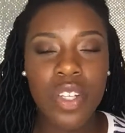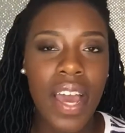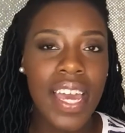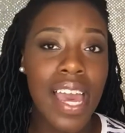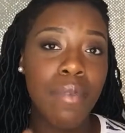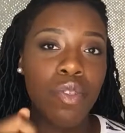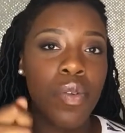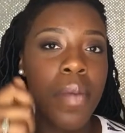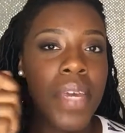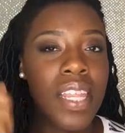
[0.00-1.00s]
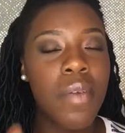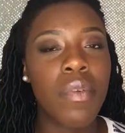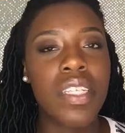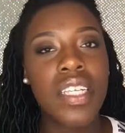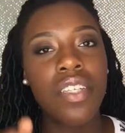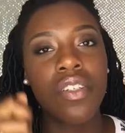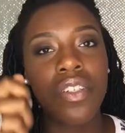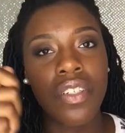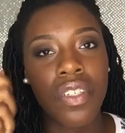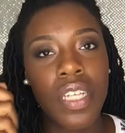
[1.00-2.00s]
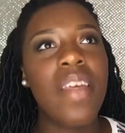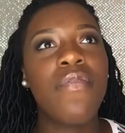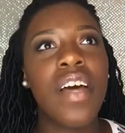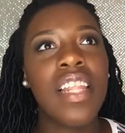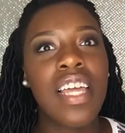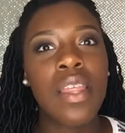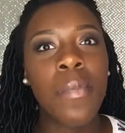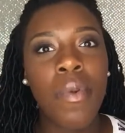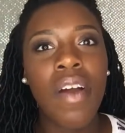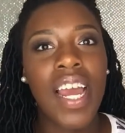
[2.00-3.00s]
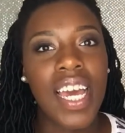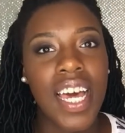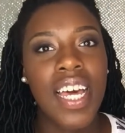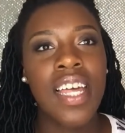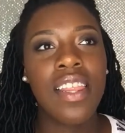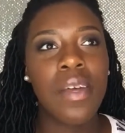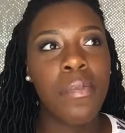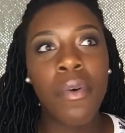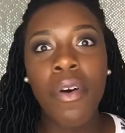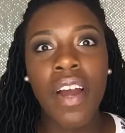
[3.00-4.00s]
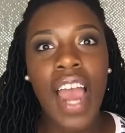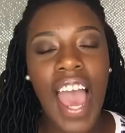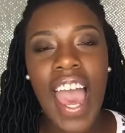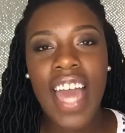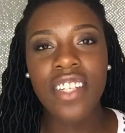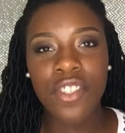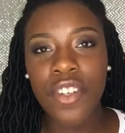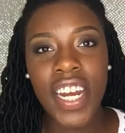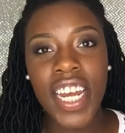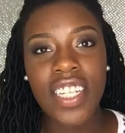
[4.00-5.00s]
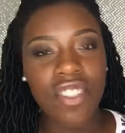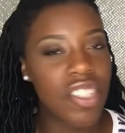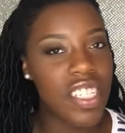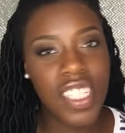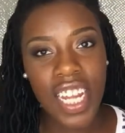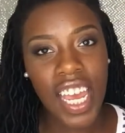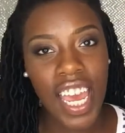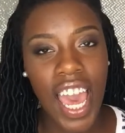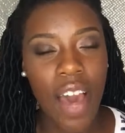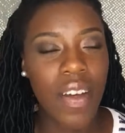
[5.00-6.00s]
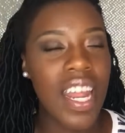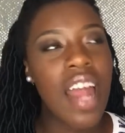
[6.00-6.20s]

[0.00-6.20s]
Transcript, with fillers: So I kept trimming them with scissors. But it felt like the more I cut, the more I had strands just sticking out.